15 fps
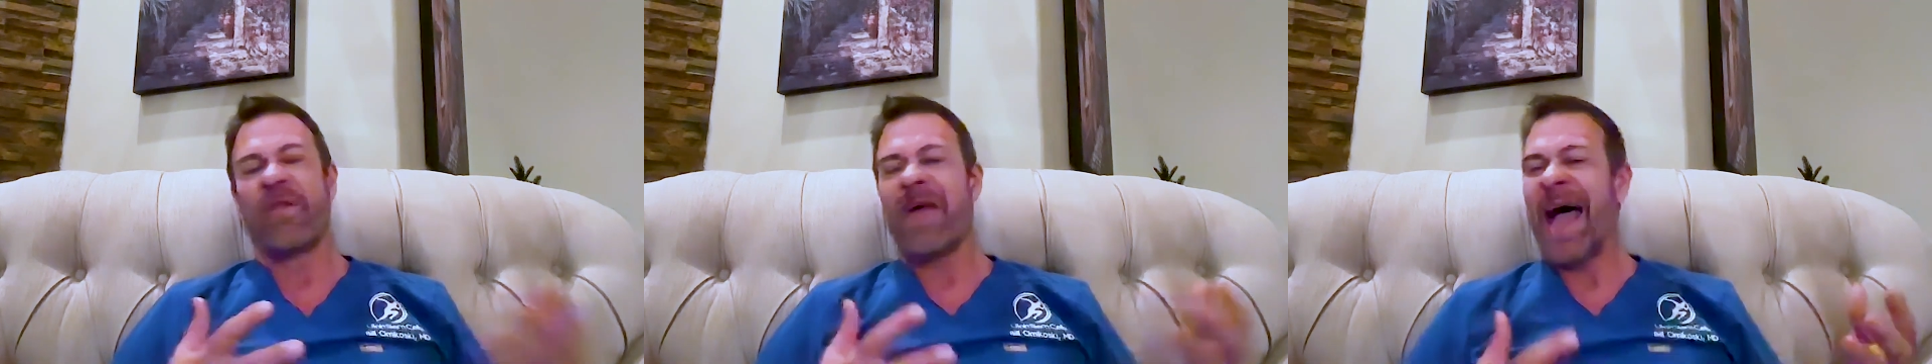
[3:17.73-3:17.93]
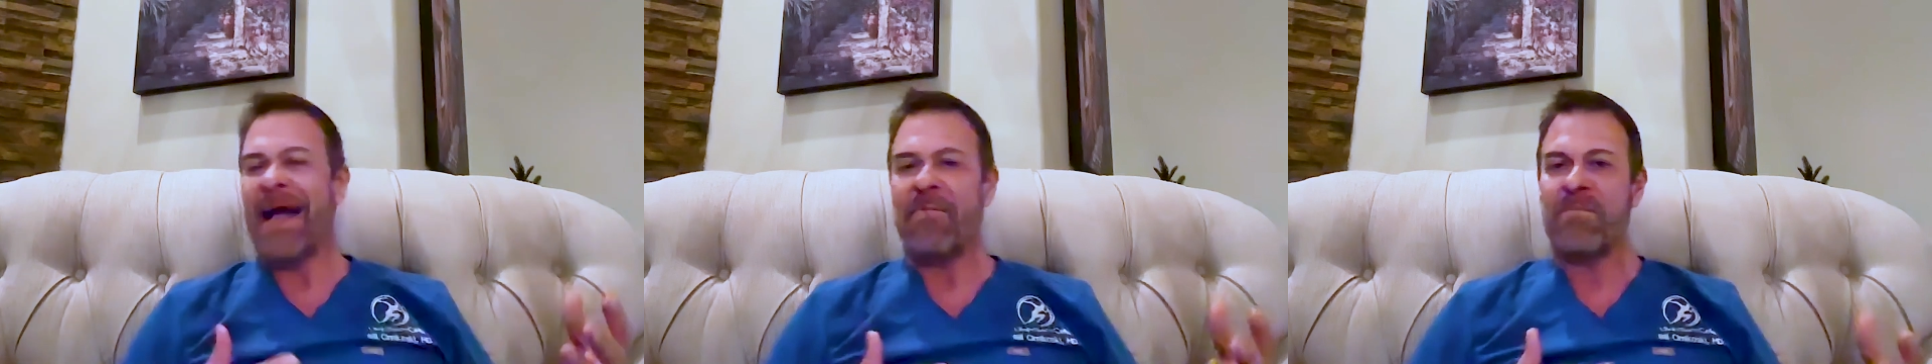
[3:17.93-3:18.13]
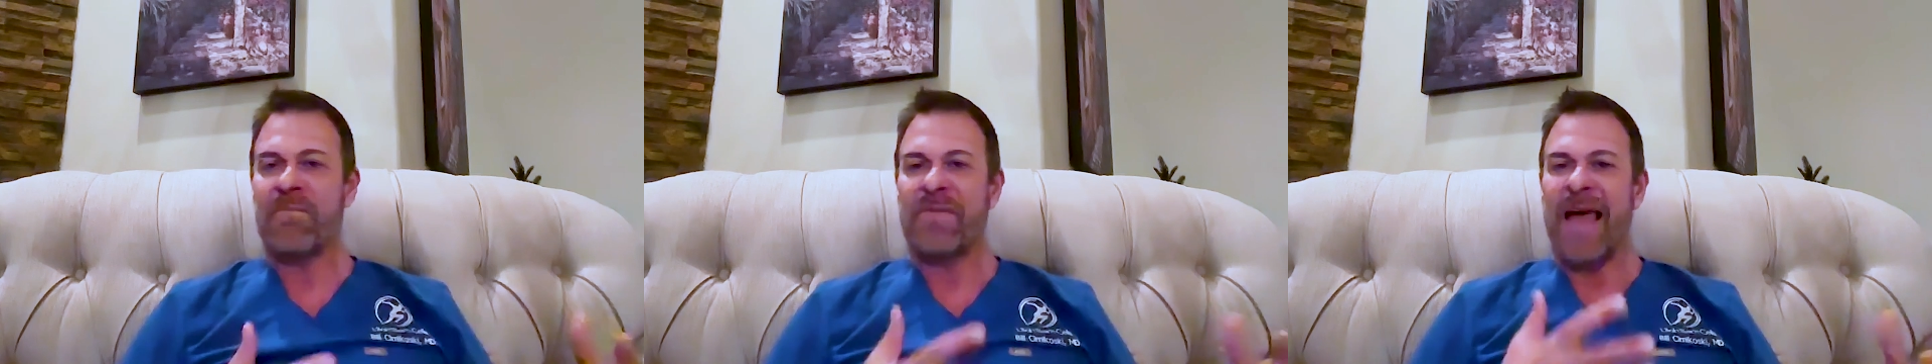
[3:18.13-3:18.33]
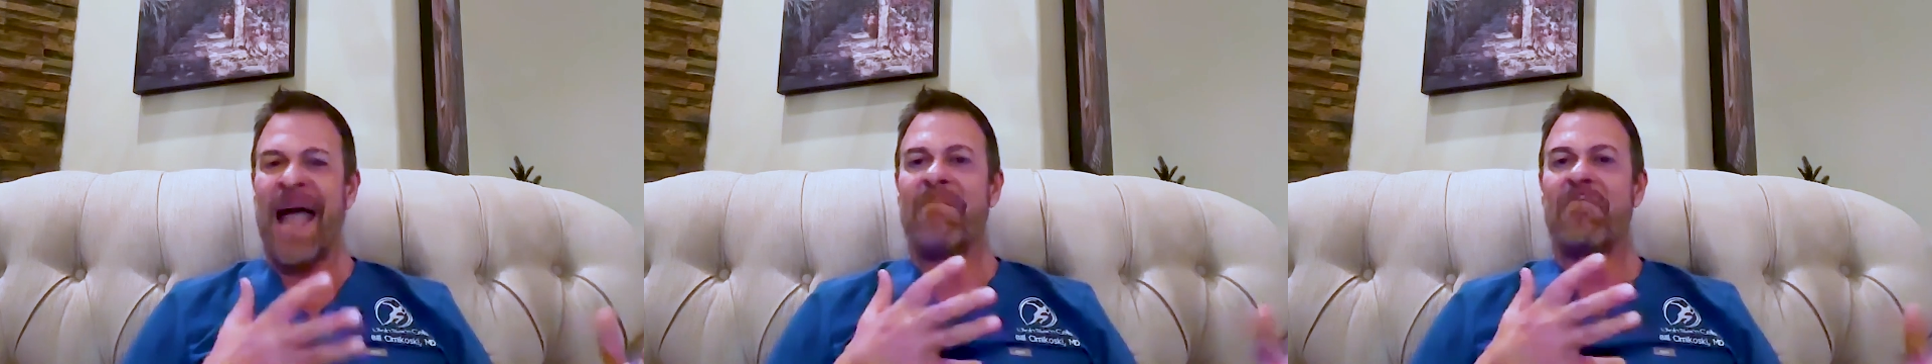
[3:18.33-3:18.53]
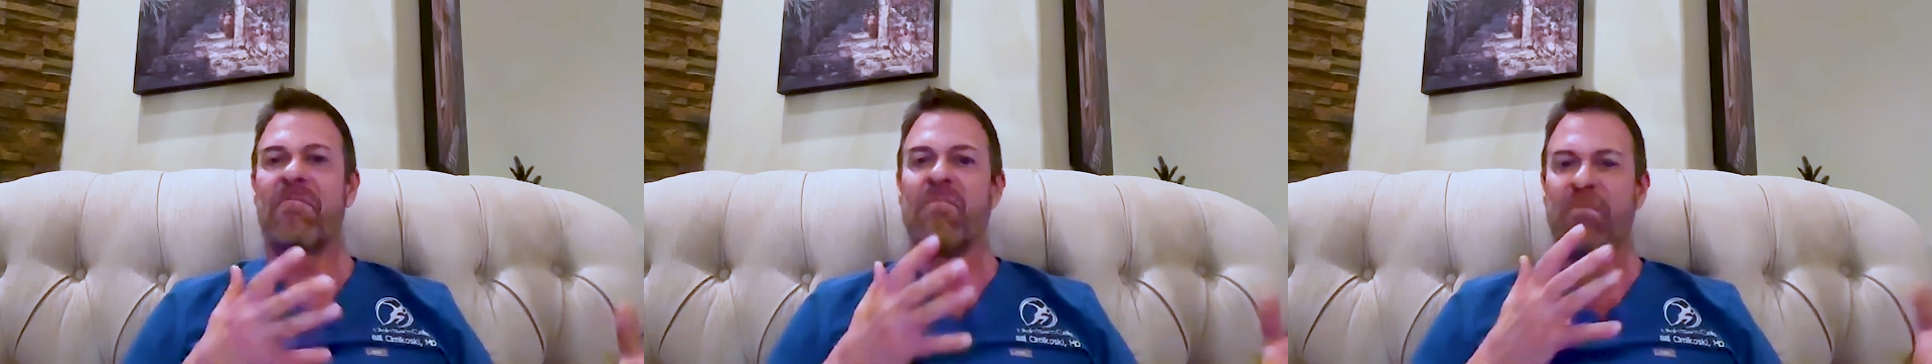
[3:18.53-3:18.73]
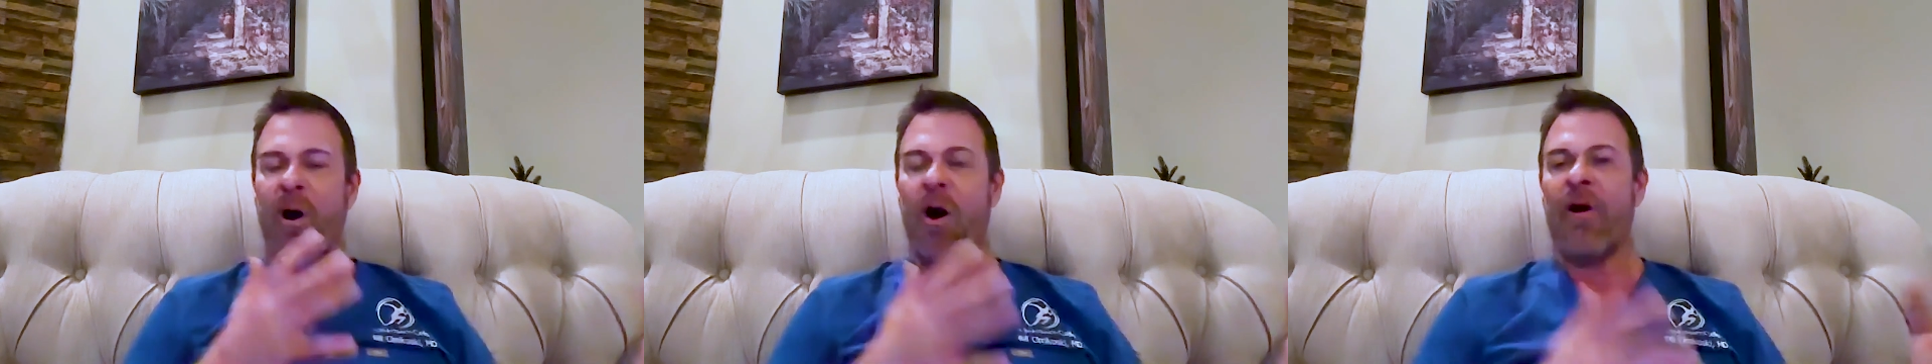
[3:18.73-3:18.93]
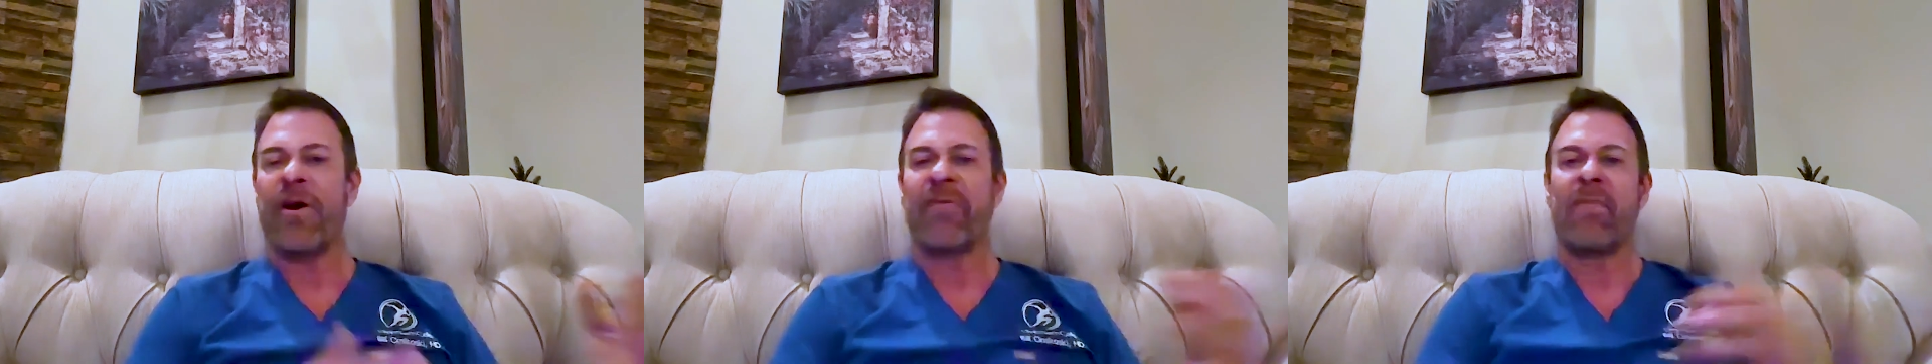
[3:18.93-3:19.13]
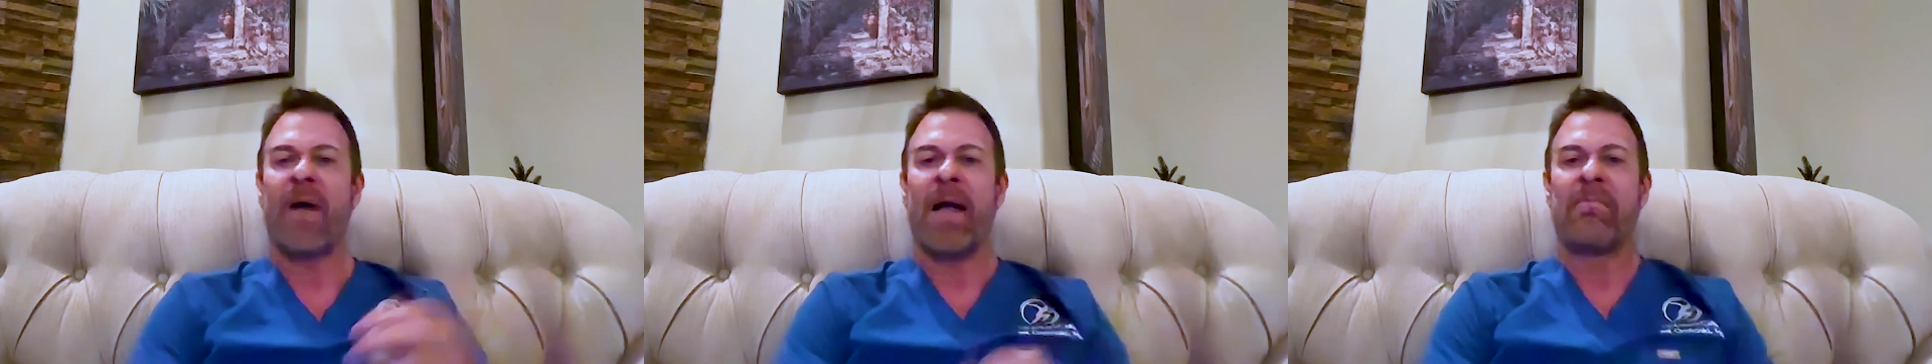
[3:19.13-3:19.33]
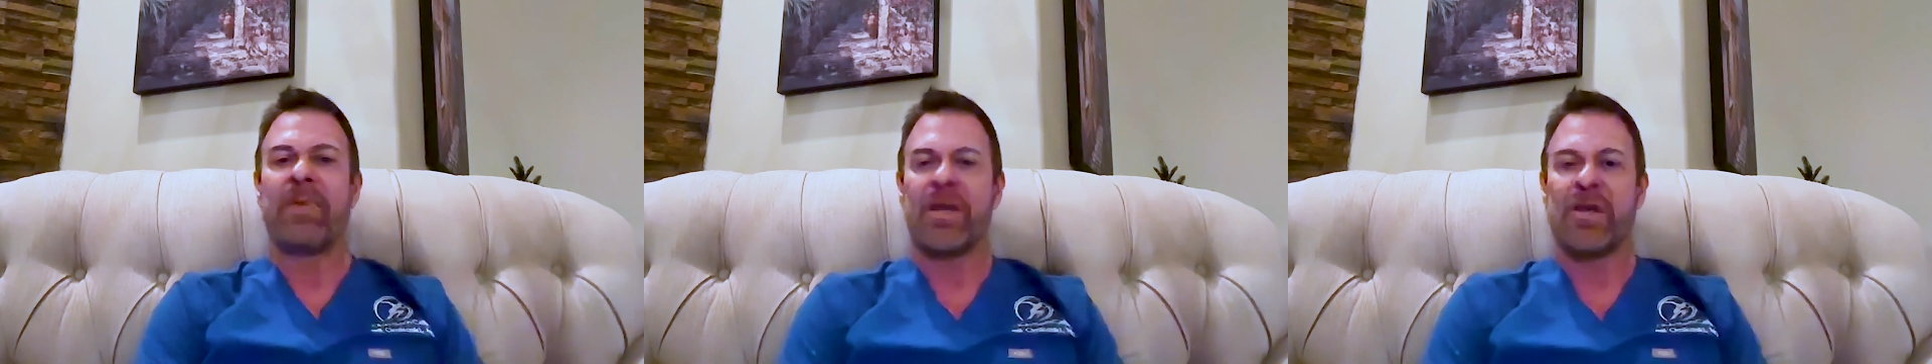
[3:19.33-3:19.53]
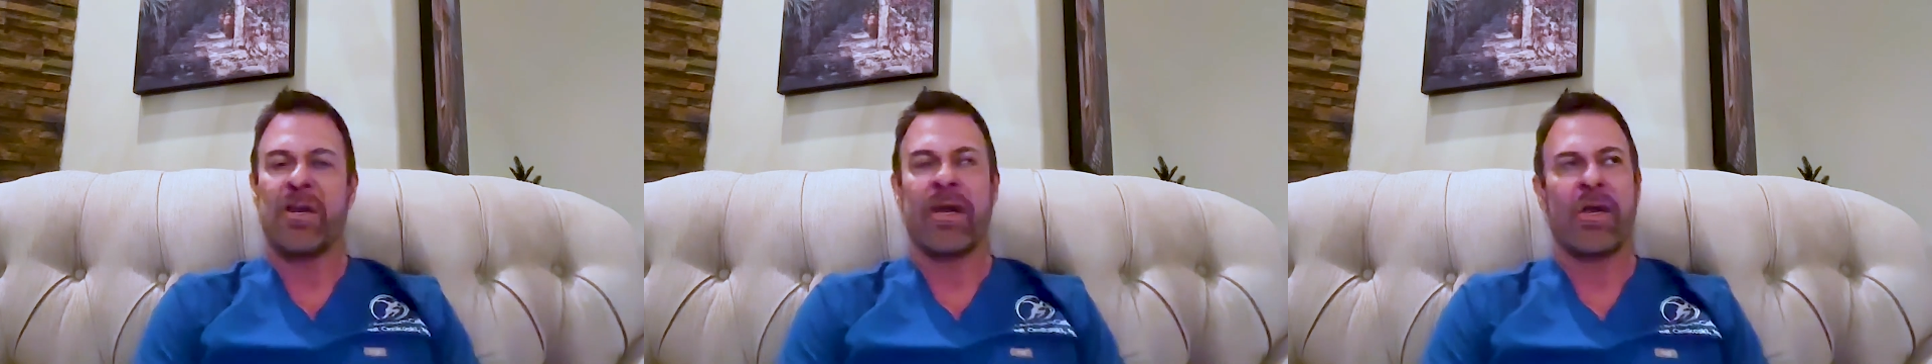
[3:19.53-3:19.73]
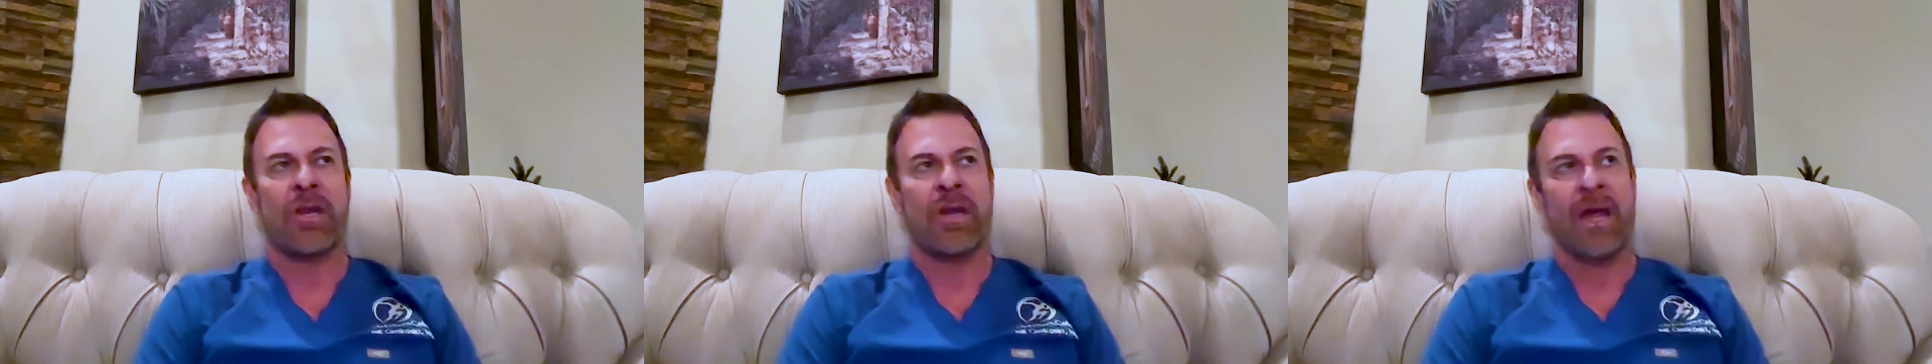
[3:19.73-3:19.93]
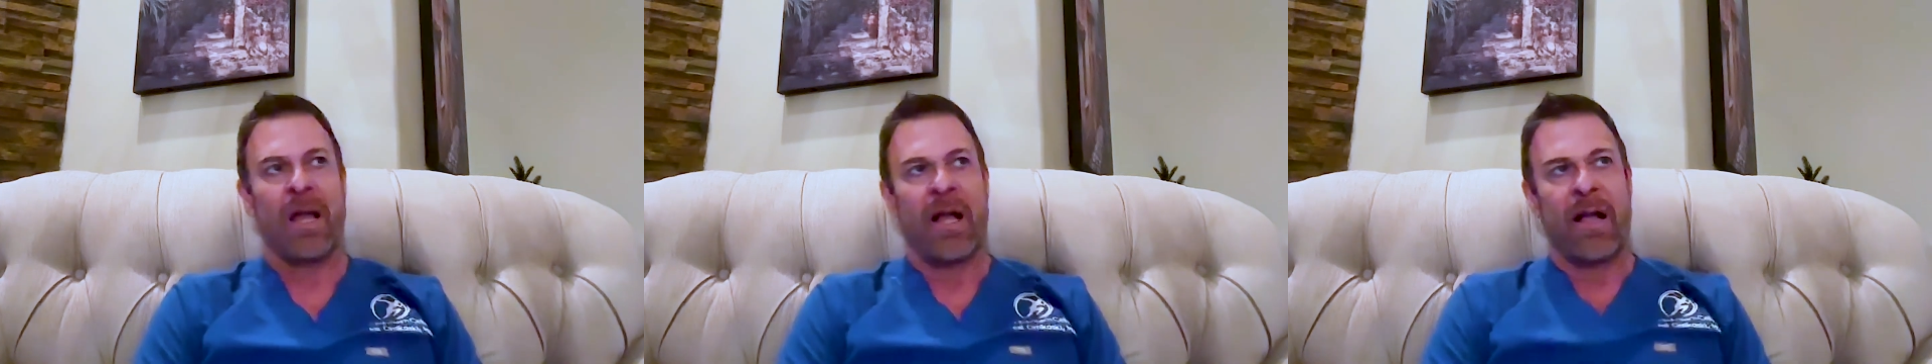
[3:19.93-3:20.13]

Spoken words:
that part of my business,